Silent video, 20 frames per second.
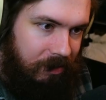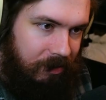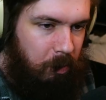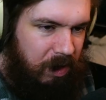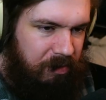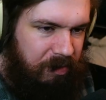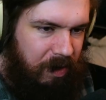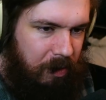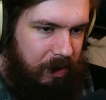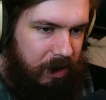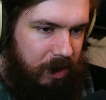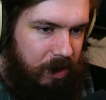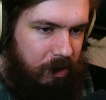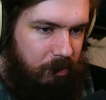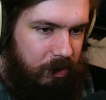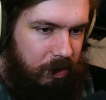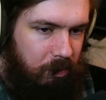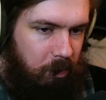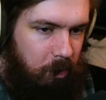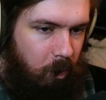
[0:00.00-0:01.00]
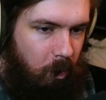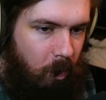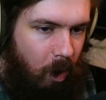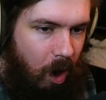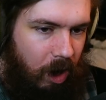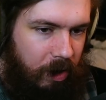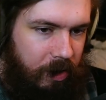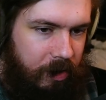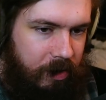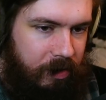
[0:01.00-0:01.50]
What if I were to use
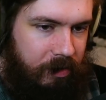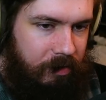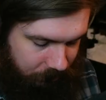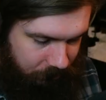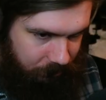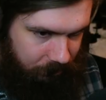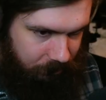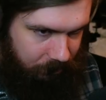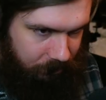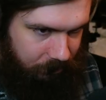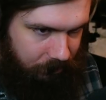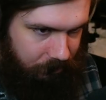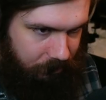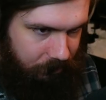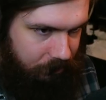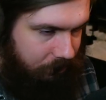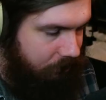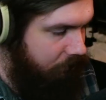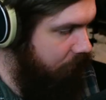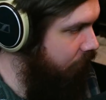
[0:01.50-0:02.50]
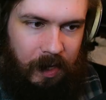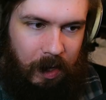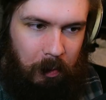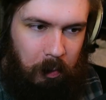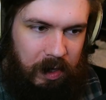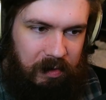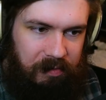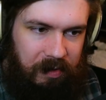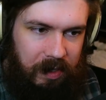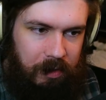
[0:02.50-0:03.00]
water? Yeah,
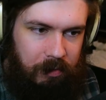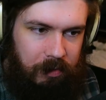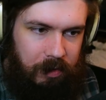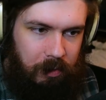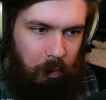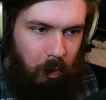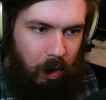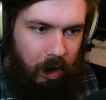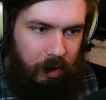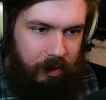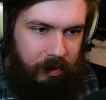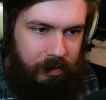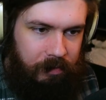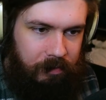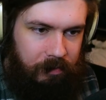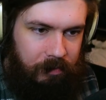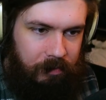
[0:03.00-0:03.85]
what if I used water?